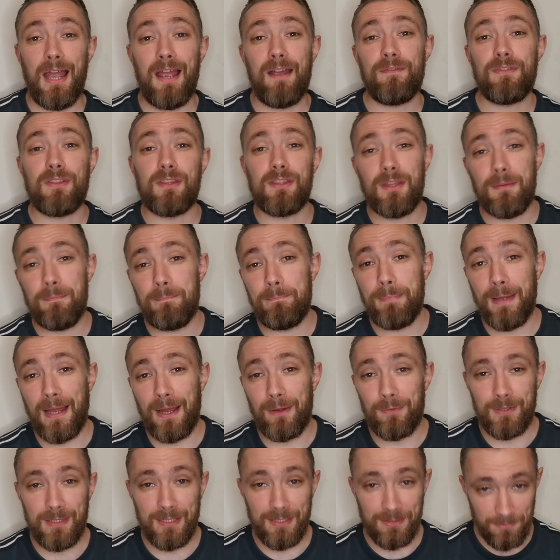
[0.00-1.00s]
have the
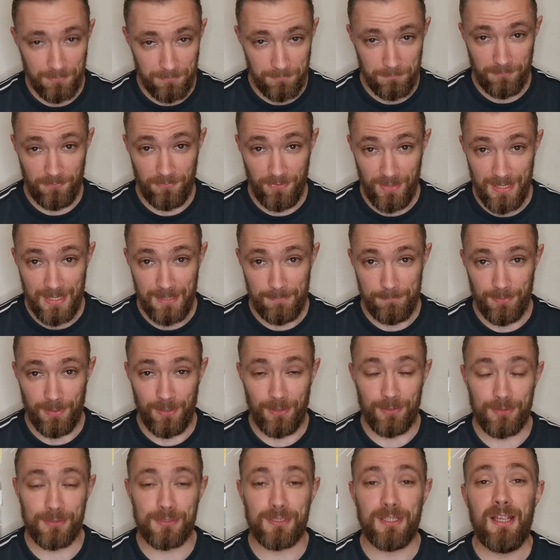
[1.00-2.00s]
Boutland V
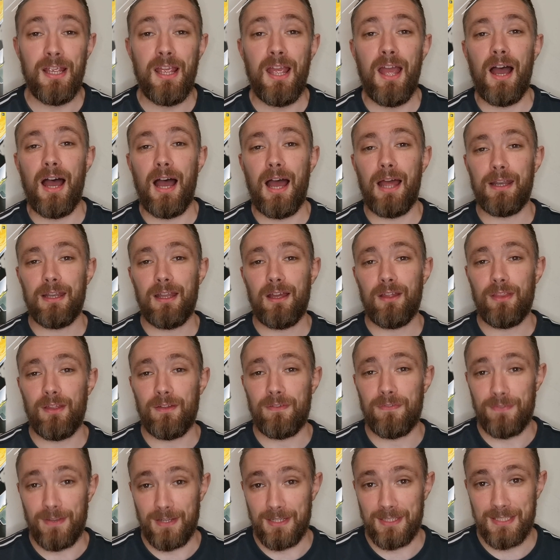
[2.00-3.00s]
box, another
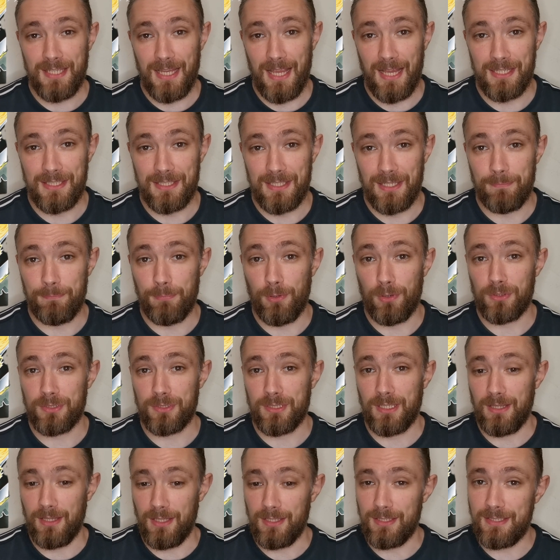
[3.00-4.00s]
fantastic
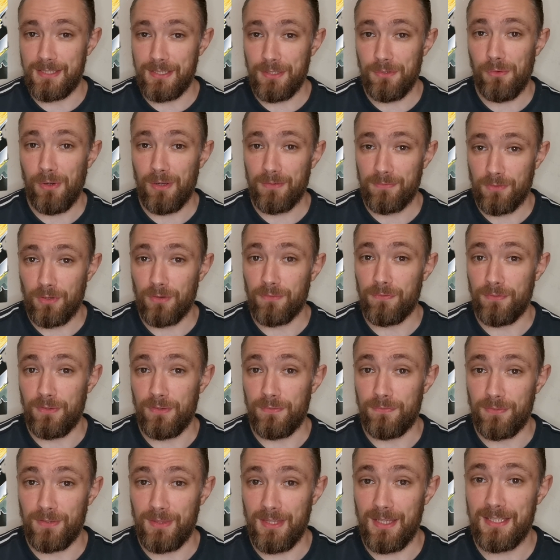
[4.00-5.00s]
box. And the deal I've got for
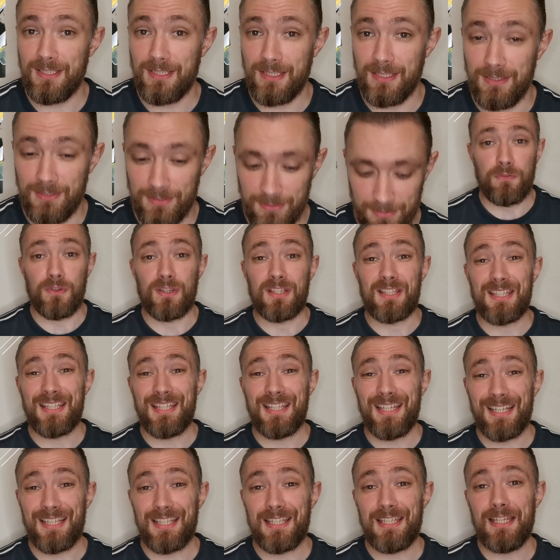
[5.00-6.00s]
you for this is for
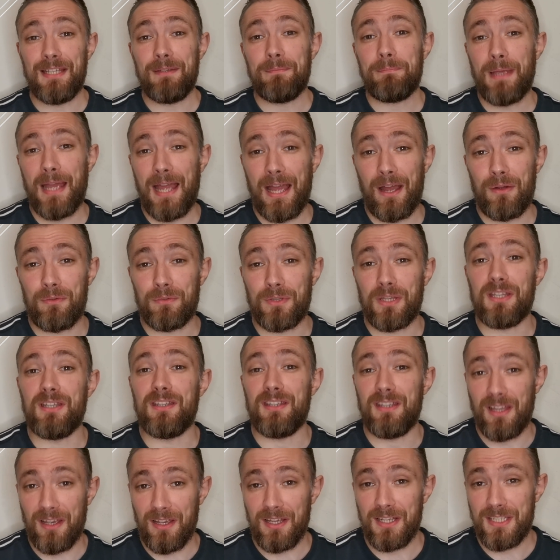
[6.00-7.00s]

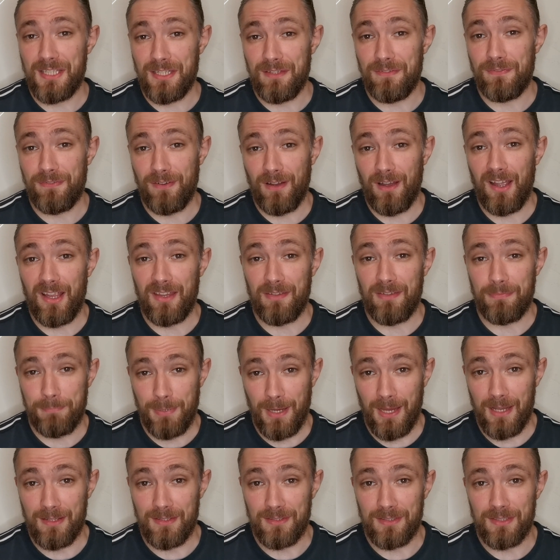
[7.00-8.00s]

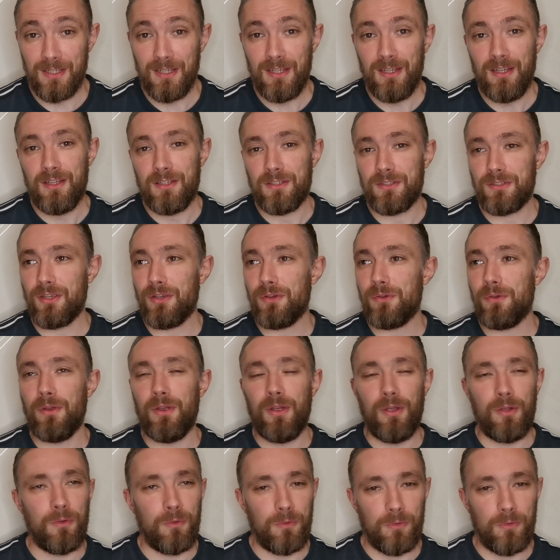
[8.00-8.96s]
£16.95. So